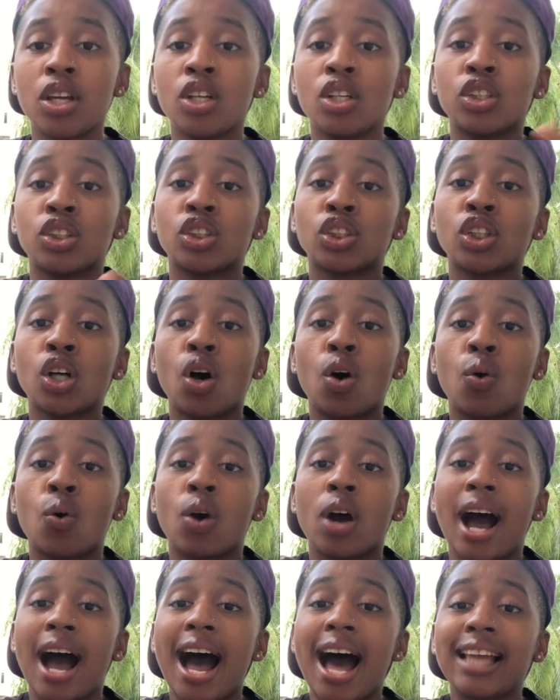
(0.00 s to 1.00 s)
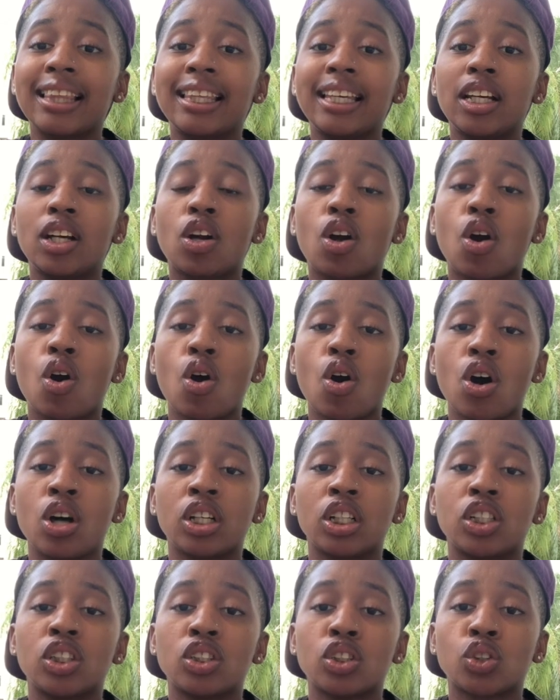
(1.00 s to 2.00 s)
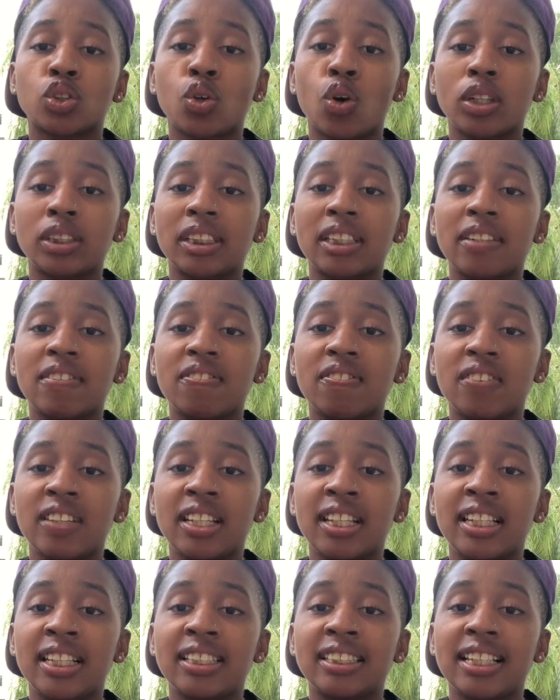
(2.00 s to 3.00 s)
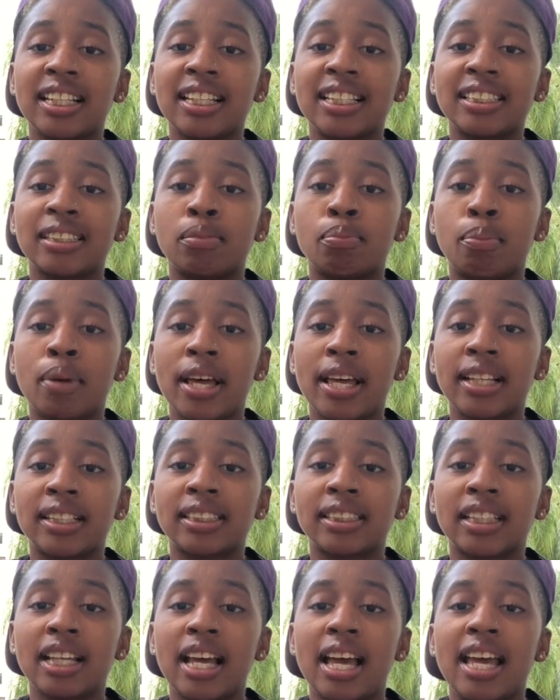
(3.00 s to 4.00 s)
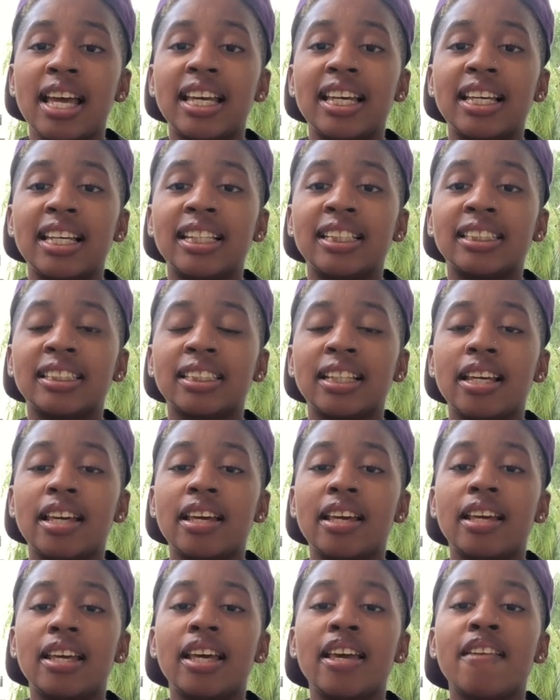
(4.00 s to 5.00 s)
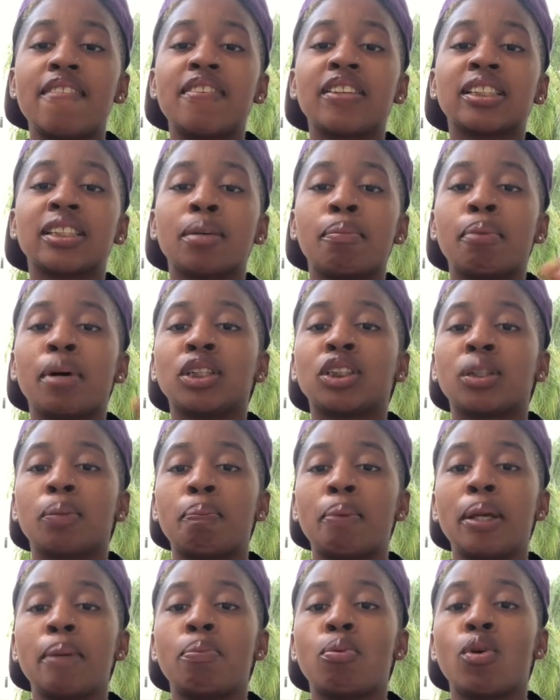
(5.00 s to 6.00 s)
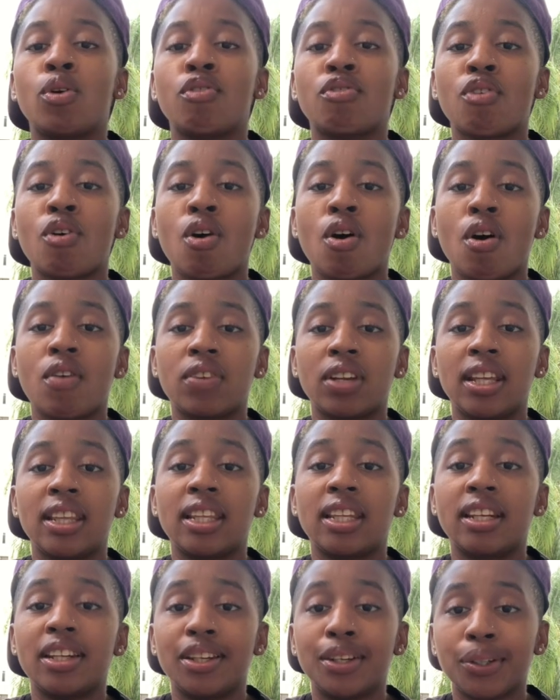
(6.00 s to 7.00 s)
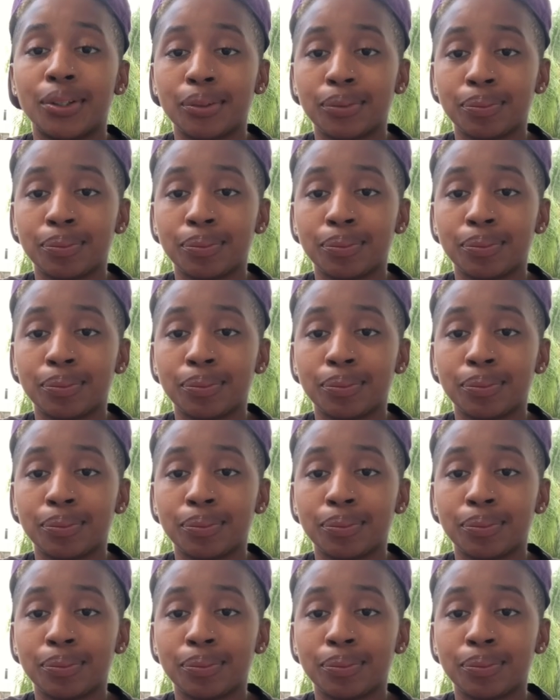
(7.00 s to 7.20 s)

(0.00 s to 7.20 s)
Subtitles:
So I think consulting fees is best is if it's a bunch of people involved in the deal.